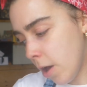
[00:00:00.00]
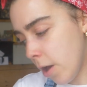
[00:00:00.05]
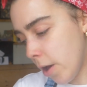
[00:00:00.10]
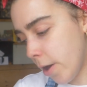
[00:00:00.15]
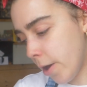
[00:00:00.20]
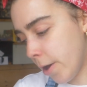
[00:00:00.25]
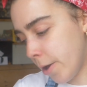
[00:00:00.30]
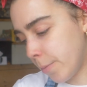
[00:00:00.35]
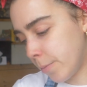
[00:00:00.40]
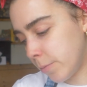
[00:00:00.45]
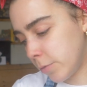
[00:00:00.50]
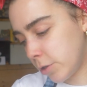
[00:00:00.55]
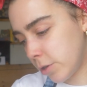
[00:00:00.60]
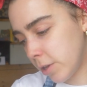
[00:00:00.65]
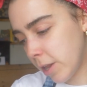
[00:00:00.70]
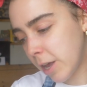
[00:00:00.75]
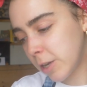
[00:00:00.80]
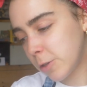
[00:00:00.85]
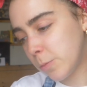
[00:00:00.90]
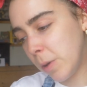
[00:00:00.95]
So
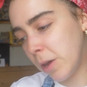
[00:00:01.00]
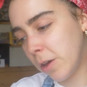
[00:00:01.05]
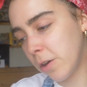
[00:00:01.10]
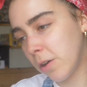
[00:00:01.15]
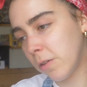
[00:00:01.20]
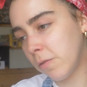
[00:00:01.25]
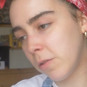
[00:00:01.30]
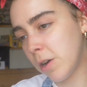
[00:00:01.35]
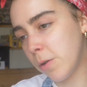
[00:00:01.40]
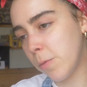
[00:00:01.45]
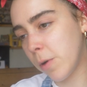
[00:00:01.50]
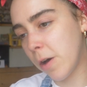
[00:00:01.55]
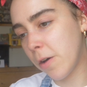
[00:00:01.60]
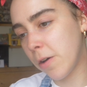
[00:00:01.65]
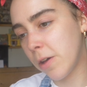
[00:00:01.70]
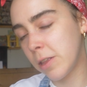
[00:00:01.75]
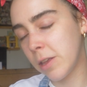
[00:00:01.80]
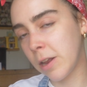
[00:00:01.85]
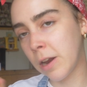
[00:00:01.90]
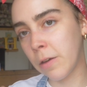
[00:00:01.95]
that's been going really well.
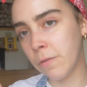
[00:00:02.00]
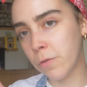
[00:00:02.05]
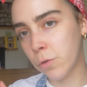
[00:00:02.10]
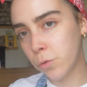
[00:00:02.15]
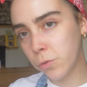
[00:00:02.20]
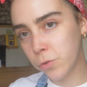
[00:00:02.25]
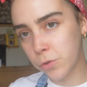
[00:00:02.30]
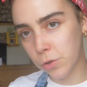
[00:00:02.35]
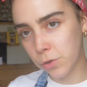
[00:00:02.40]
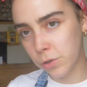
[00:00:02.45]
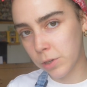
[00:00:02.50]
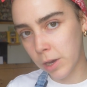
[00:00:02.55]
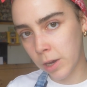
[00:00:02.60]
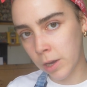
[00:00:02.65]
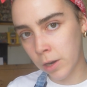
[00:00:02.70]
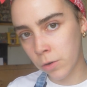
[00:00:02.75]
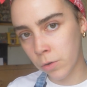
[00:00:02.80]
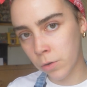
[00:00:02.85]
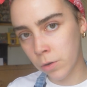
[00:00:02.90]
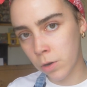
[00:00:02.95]
And then I've also
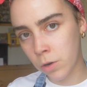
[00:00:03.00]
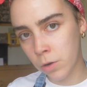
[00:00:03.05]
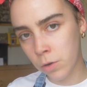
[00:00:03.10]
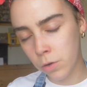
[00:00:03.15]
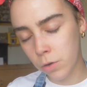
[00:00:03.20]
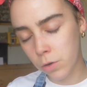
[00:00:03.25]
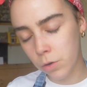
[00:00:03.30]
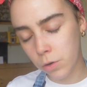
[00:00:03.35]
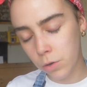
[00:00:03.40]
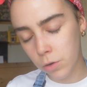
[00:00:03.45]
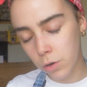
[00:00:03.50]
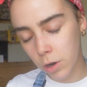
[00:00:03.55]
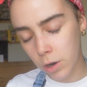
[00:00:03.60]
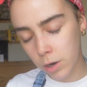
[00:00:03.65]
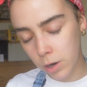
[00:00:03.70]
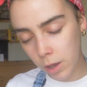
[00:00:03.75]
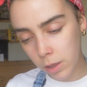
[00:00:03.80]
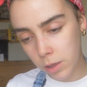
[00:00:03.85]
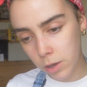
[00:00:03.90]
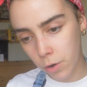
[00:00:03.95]
taken on
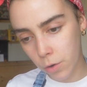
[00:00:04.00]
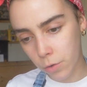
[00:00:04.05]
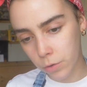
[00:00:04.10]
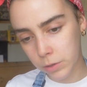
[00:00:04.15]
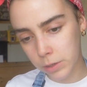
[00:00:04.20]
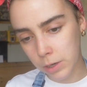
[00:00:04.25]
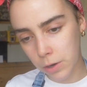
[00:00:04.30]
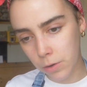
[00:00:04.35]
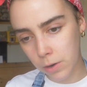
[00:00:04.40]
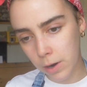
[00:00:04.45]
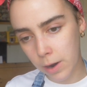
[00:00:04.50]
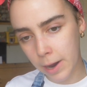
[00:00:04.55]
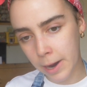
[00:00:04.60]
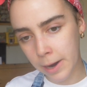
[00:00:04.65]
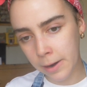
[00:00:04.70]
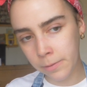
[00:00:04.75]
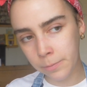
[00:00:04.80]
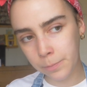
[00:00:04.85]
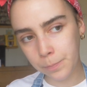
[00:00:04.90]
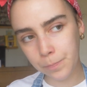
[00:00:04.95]
another wholesale
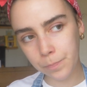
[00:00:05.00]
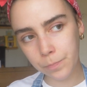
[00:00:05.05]
client,